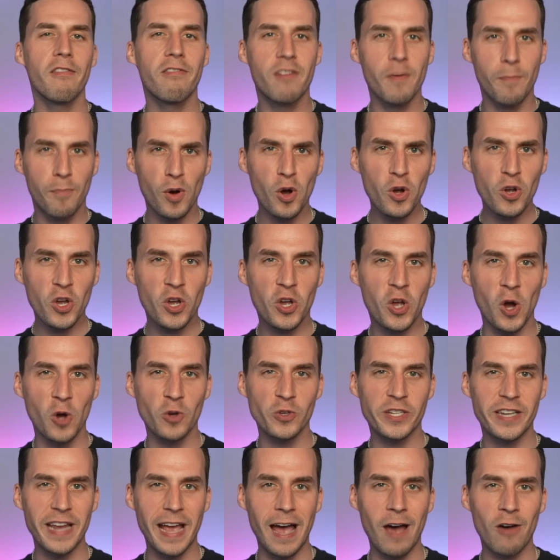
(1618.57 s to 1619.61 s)
The book
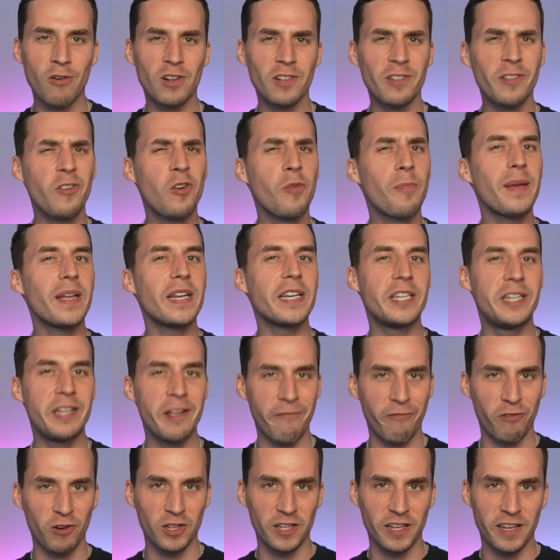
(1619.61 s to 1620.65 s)
goes down a little bit
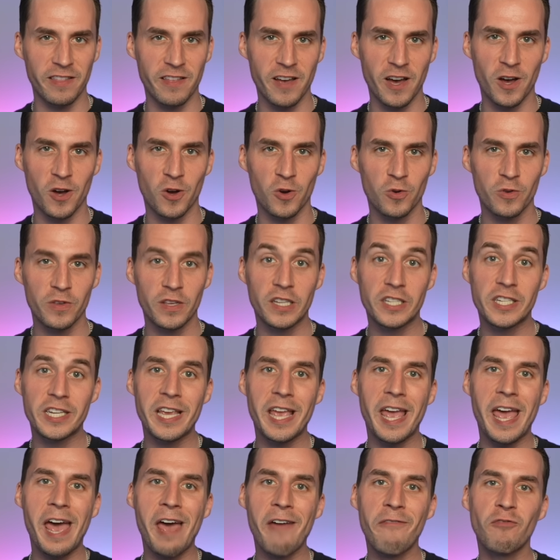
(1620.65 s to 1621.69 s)
differently though. You
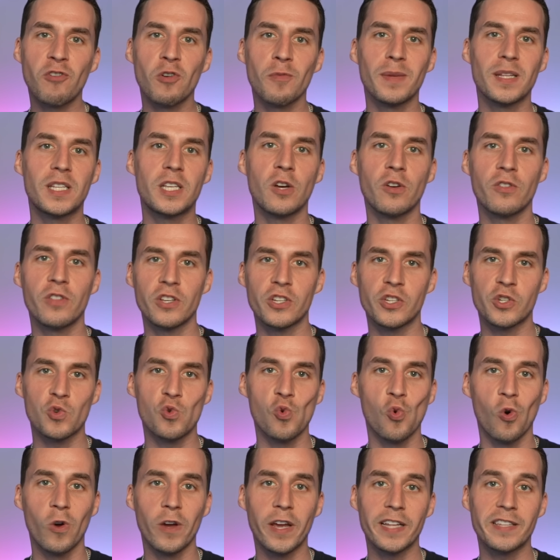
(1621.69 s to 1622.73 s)
see, after Matilda's
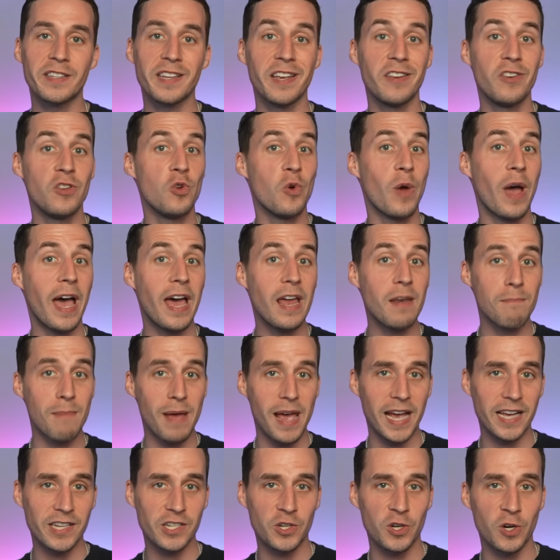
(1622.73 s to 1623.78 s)
school gets a new
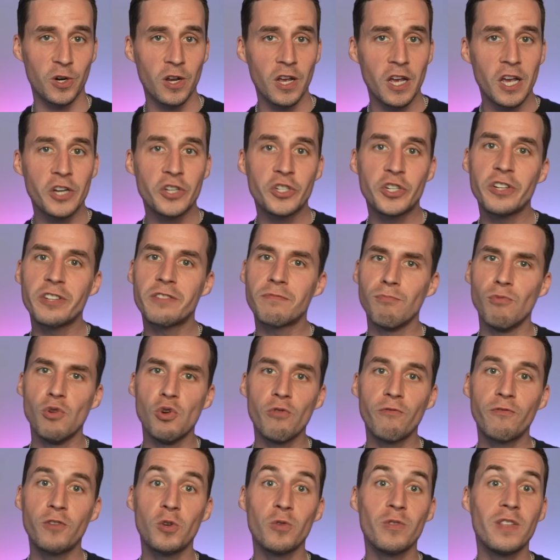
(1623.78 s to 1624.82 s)
headmaster, she's
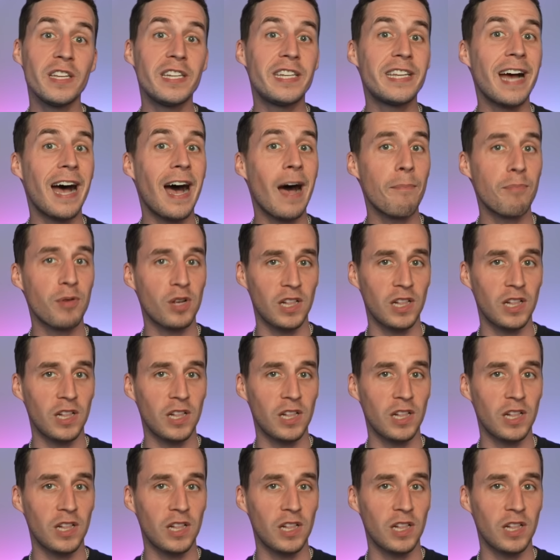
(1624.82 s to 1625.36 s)
moved to the top